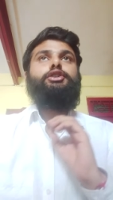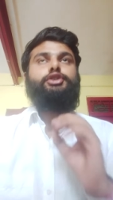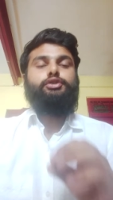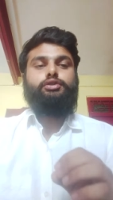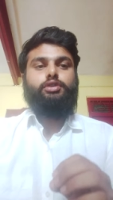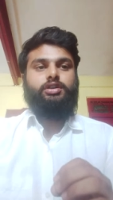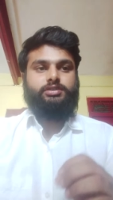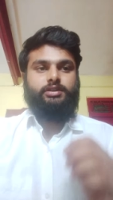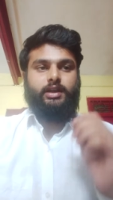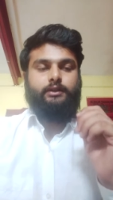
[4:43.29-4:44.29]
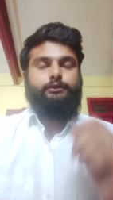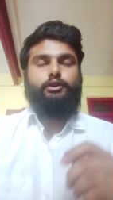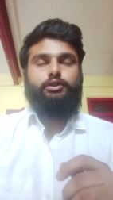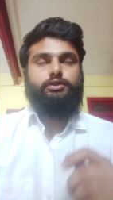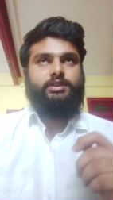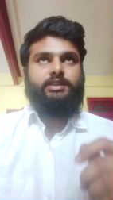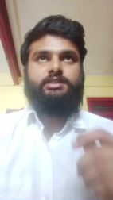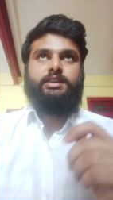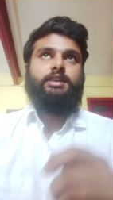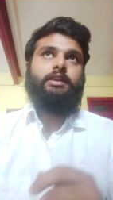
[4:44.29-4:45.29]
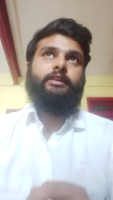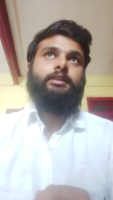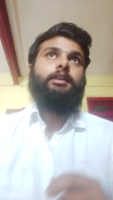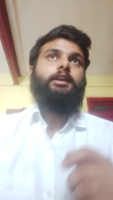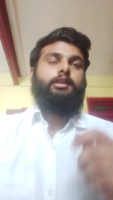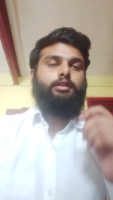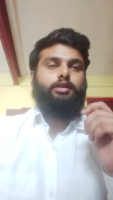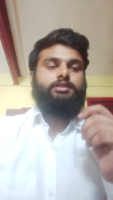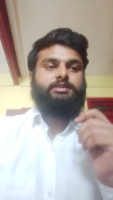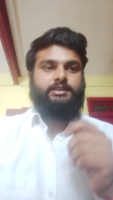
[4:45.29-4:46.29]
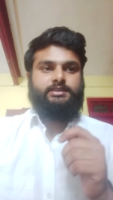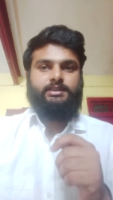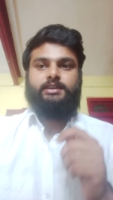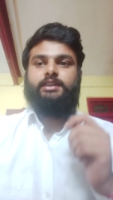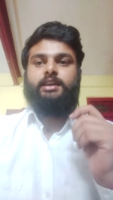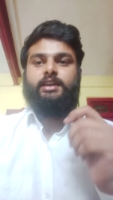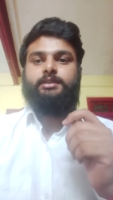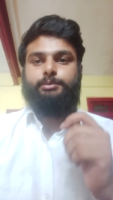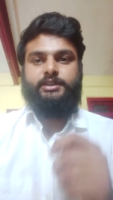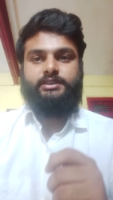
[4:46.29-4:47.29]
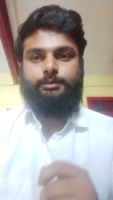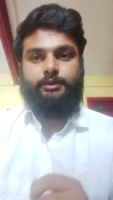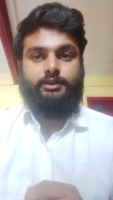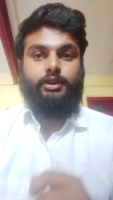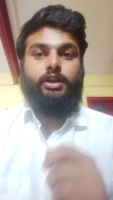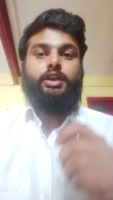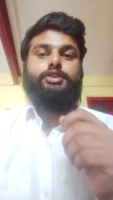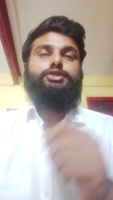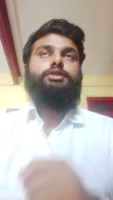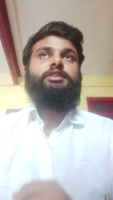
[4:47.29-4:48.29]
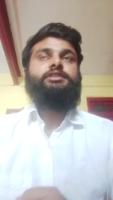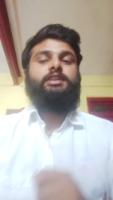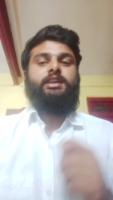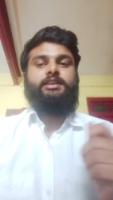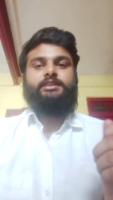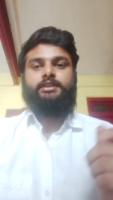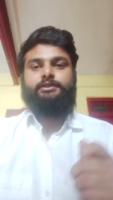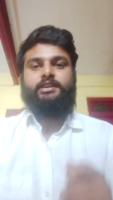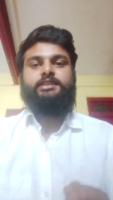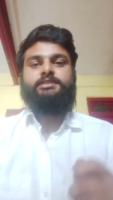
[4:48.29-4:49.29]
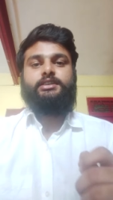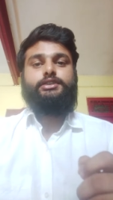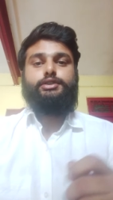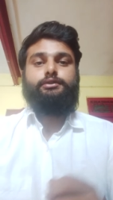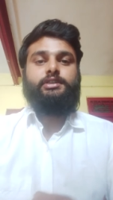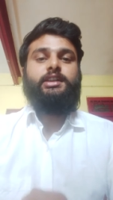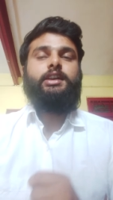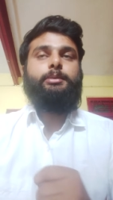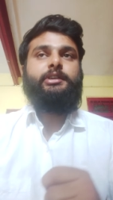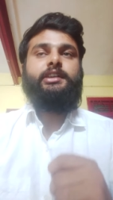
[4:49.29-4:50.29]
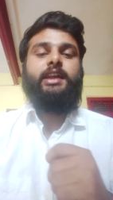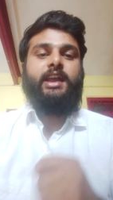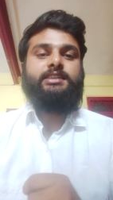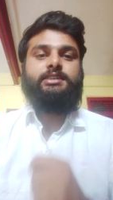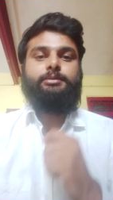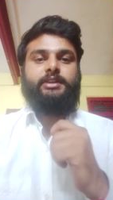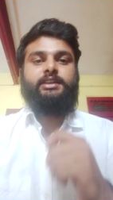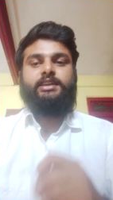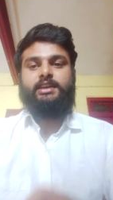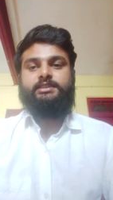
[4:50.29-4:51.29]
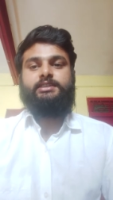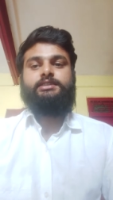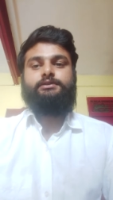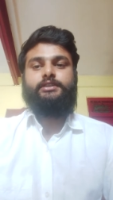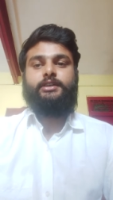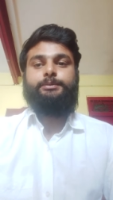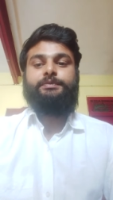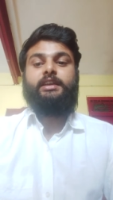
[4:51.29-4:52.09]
due caution and follow Section 11 Clause 6A in principle. Judicial interference is usually limited except in cases where